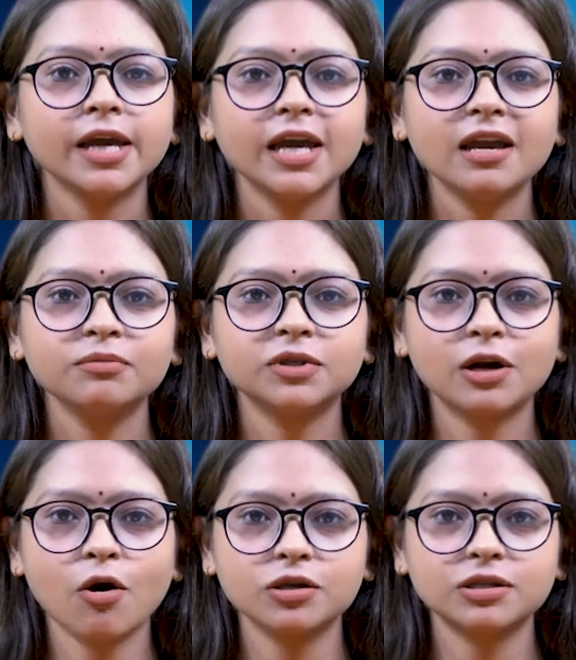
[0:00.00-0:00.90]
Aim the
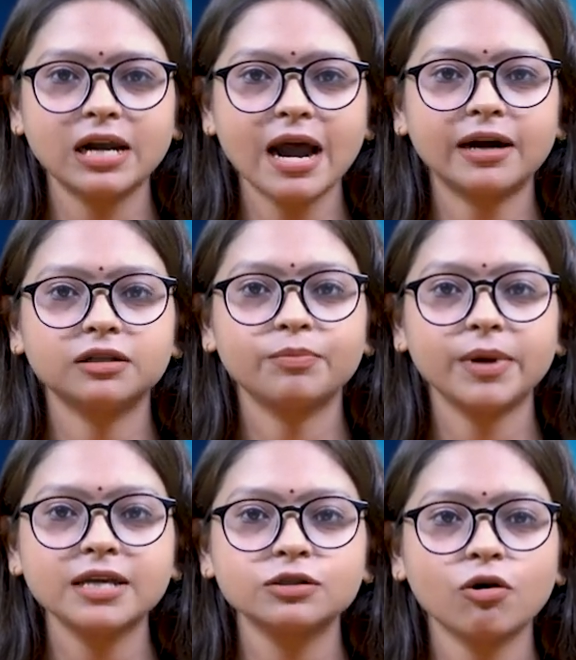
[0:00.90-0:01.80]
nozzle at the
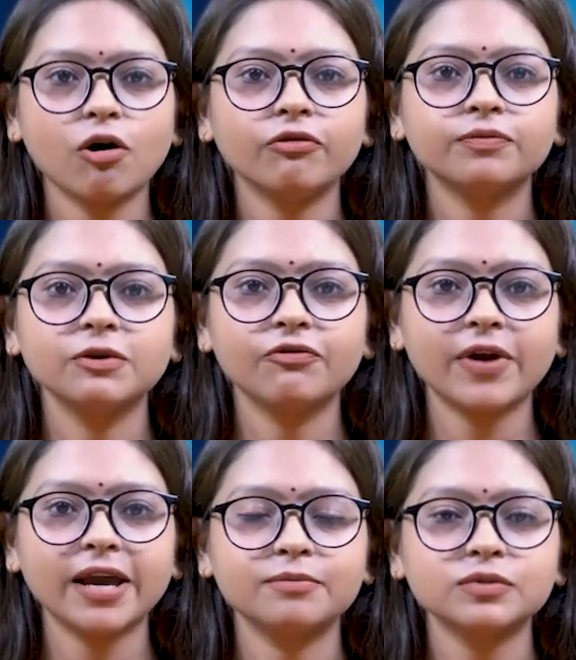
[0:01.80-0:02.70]
base of the
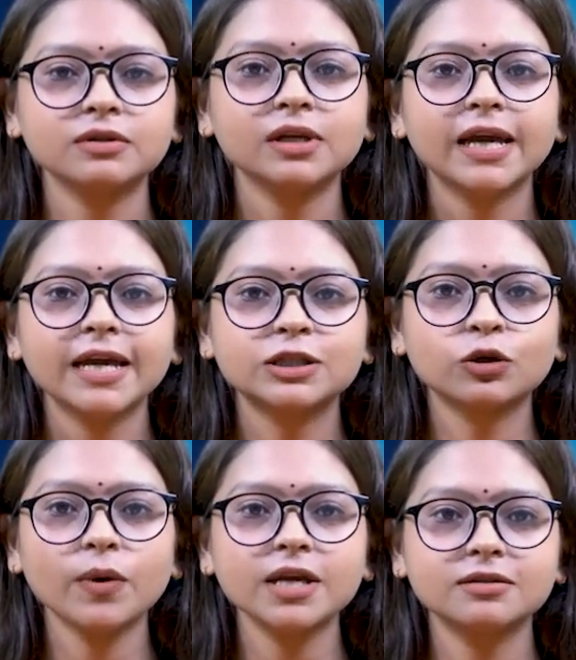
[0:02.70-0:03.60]
flames,
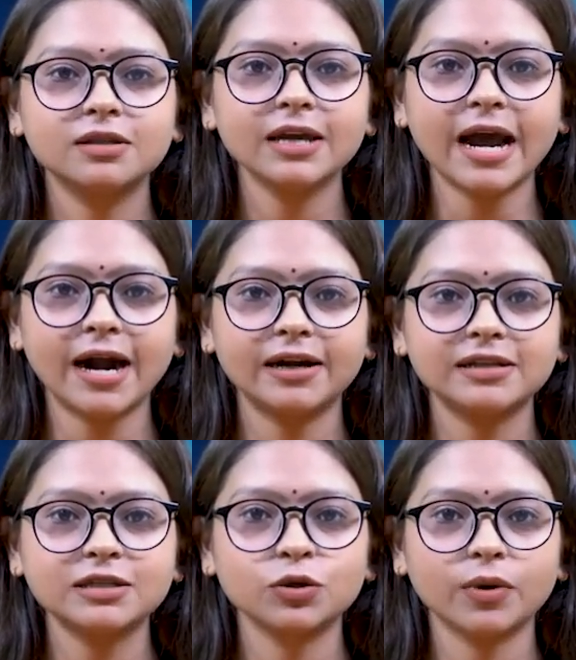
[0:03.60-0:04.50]
squeeze the
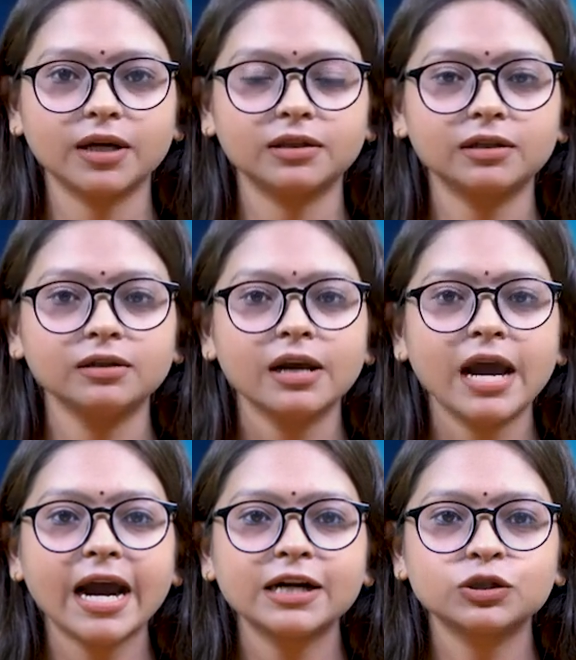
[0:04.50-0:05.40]
handles together
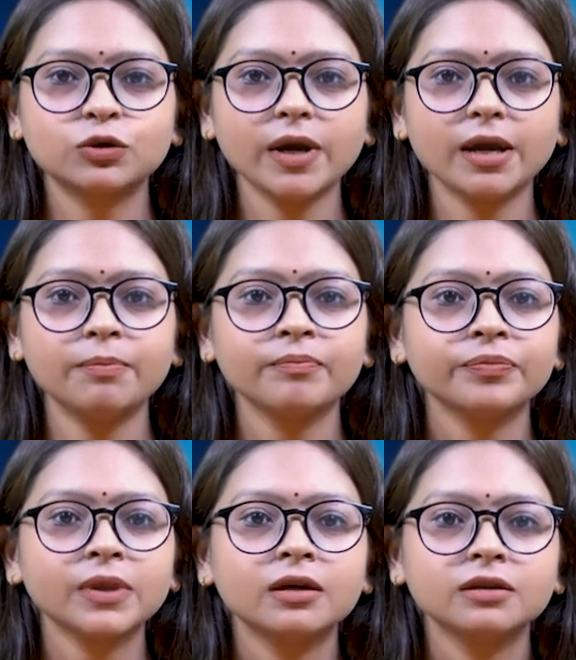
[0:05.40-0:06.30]
and sweep
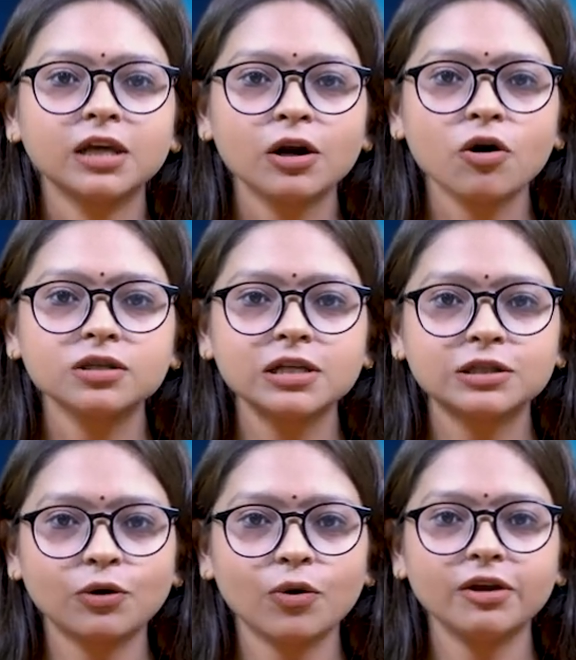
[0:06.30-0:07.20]
the nozzle
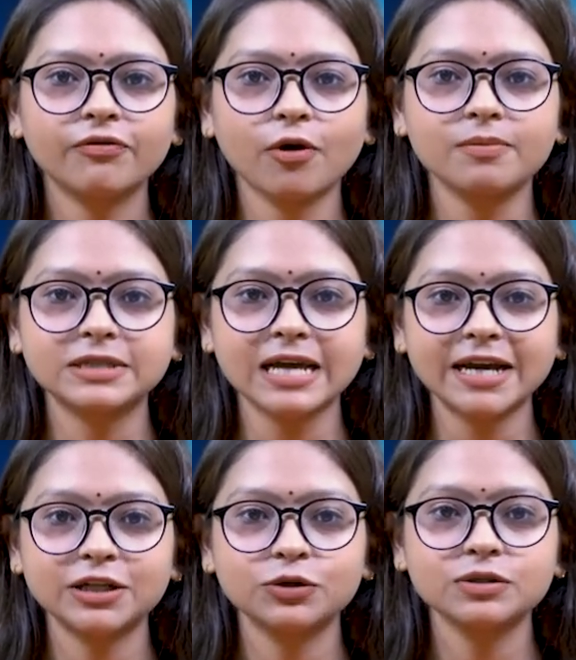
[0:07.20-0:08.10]
slowly from
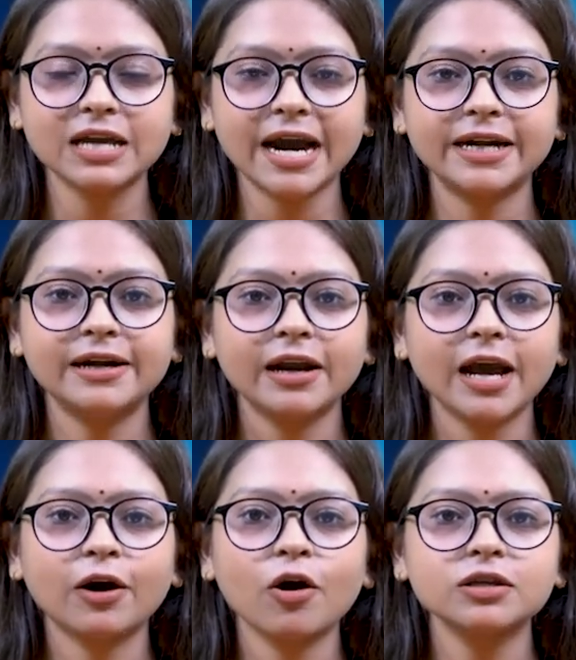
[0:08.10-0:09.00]
side to side
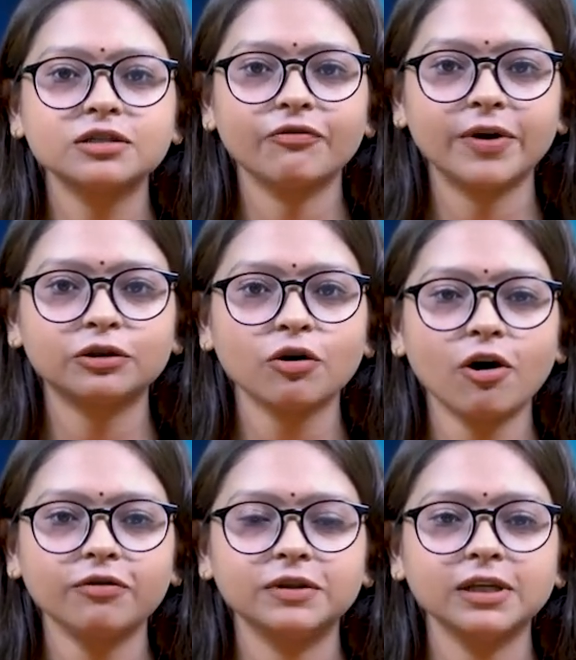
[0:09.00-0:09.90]
across the width
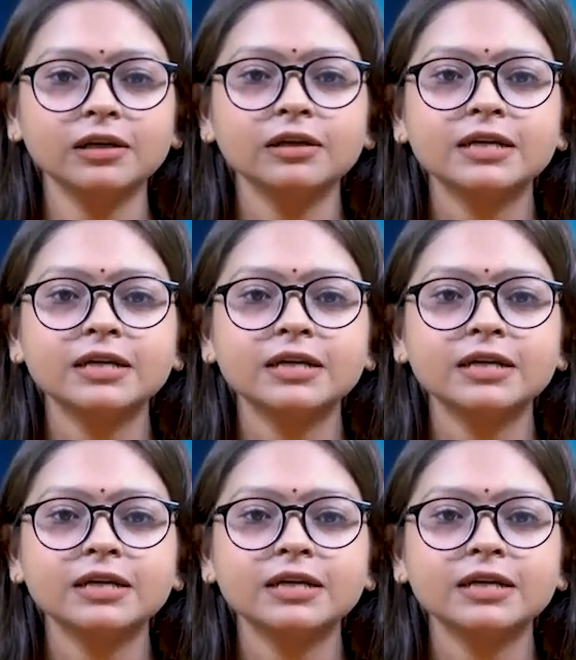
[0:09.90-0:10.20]
of the